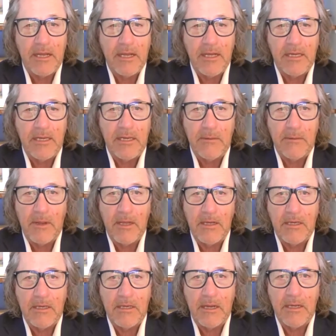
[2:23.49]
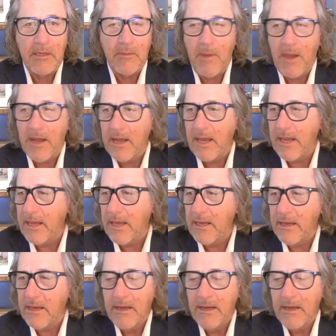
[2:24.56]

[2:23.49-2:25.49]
it's been a